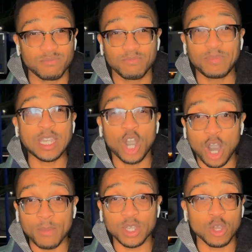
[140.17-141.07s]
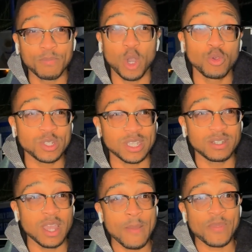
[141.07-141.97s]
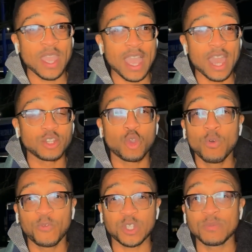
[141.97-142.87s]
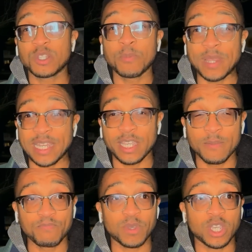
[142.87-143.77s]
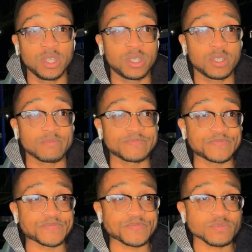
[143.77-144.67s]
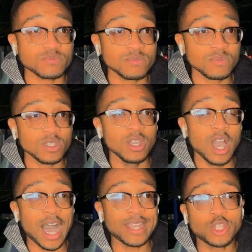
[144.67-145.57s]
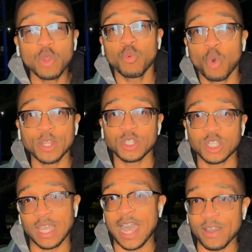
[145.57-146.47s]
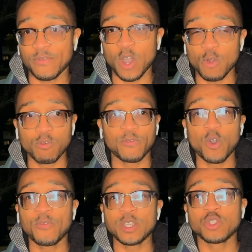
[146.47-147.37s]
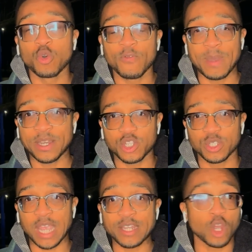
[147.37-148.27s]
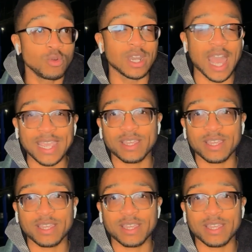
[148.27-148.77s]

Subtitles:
be calm and composed and call for some stability, because I don't want to have a revolving door of managers. I don't like